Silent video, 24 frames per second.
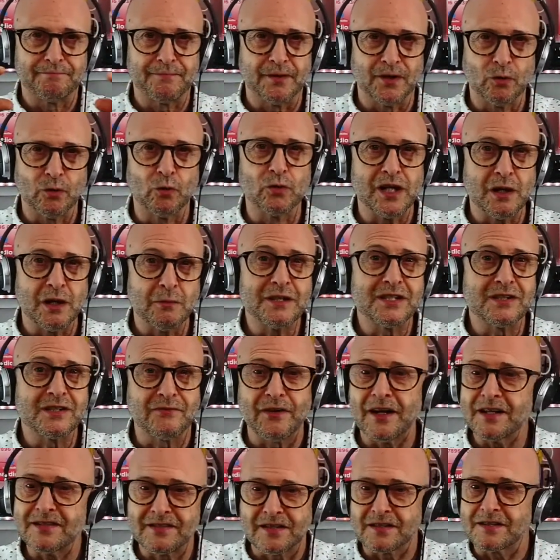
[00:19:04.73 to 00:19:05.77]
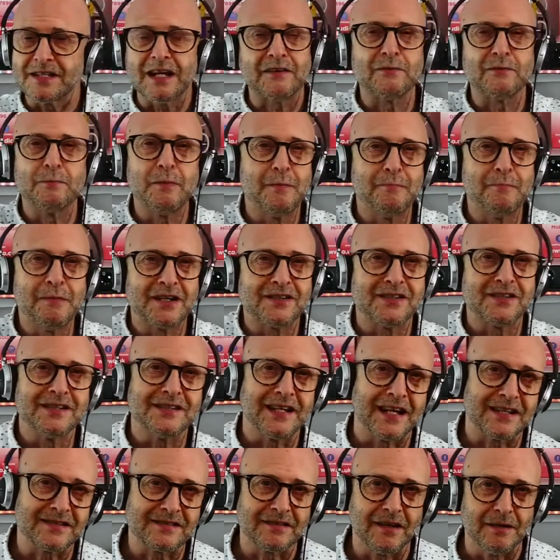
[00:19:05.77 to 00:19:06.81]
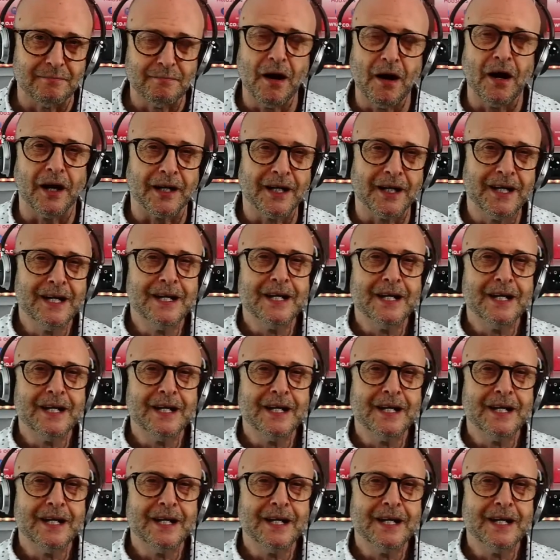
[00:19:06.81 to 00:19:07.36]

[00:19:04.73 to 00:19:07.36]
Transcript: audio interface. Doesn't have to be a mixing desk like mine.